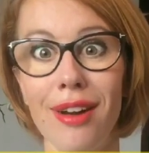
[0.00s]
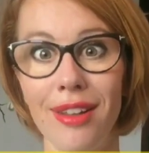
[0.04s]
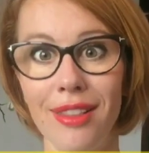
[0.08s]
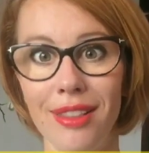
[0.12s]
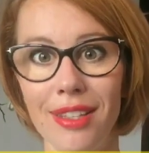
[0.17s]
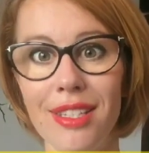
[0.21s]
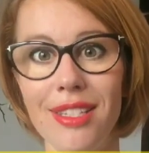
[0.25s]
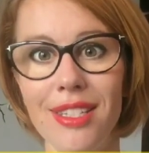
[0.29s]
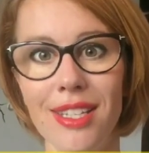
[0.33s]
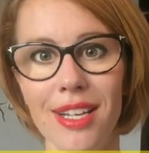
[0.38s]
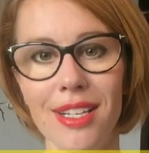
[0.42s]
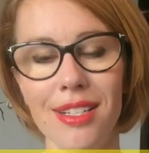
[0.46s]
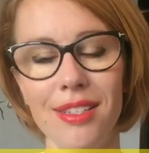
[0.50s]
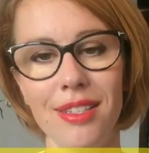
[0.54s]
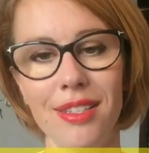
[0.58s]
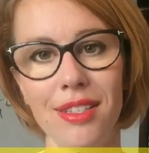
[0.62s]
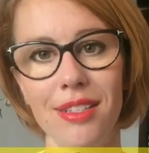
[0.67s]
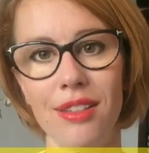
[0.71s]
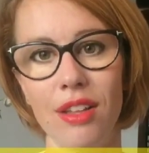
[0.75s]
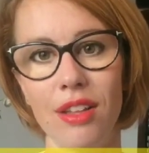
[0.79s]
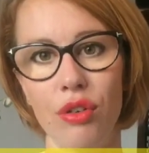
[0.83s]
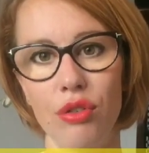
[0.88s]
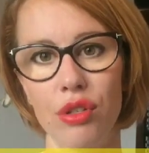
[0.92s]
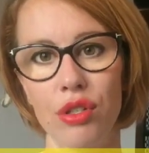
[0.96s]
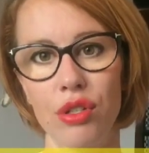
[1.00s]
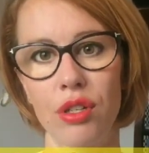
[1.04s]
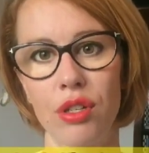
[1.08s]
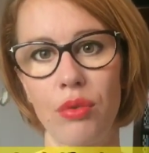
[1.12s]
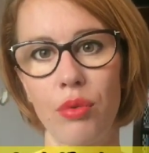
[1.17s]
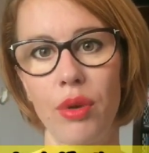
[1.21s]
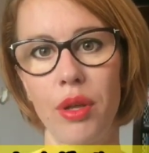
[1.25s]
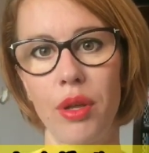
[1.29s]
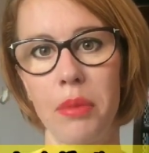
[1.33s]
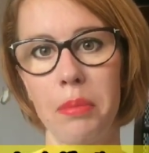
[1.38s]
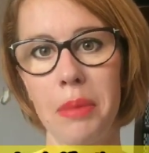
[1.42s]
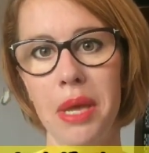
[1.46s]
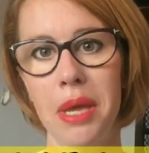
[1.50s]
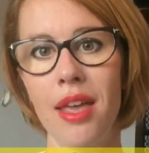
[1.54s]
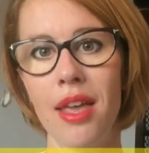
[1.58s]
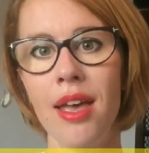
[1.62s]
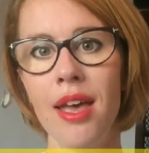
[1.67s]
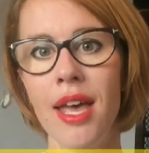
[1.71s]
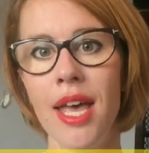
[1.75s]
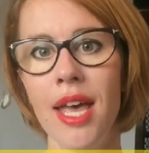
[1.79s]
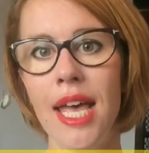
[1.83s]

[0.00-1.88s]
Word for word: and discuss this notion with me,